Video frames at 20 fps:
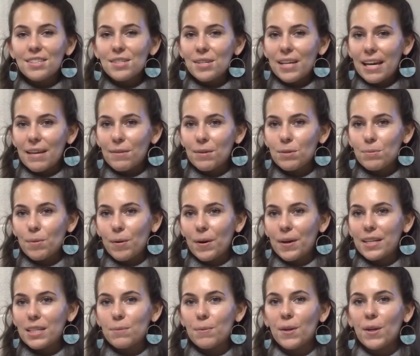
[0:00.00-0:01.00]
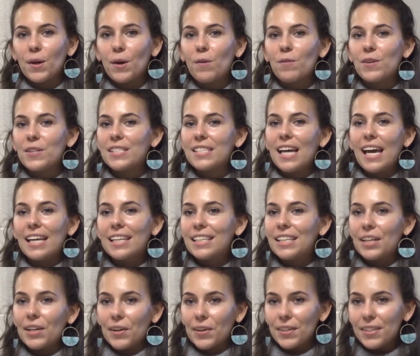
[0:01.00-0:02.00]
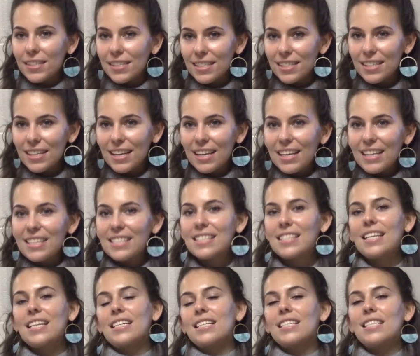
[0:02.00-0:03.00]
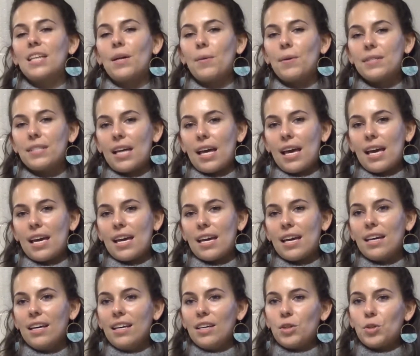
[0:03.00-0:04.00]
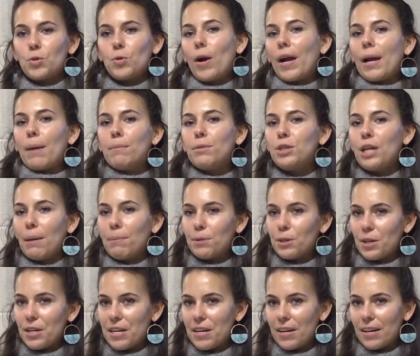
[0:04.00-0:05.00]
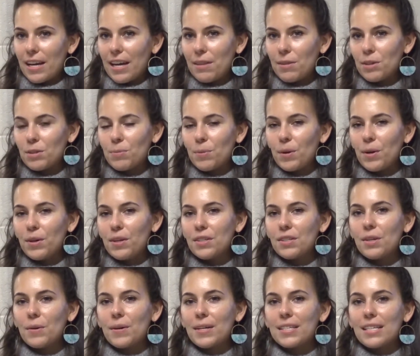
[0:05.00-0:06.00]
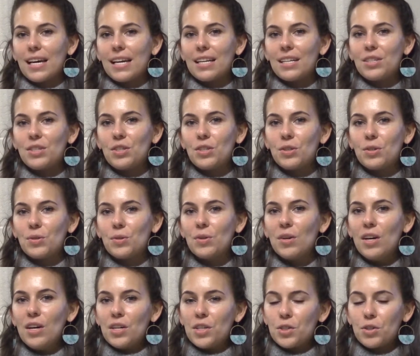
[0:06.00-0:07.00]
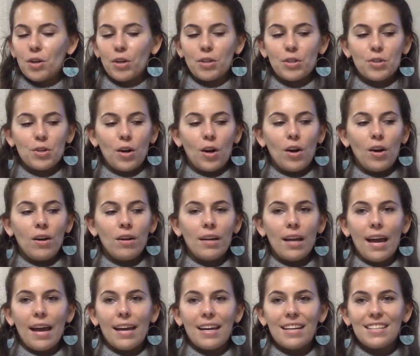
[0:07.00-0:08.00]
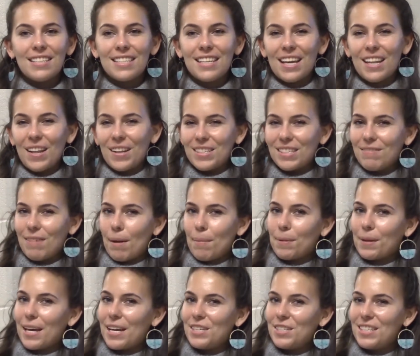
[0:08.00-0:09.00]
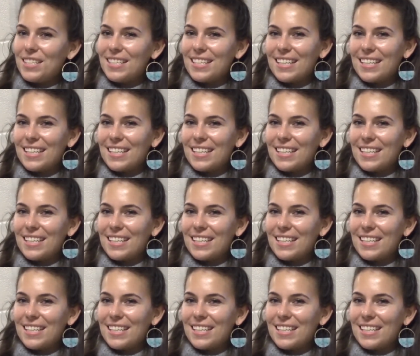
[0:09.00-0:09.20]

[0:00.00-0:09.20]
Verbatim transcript: to Gaithersburg. It's been like over 10 years since there was a Tri-M chapter here in Gaithersburg, so excited to start strong and get lots of applications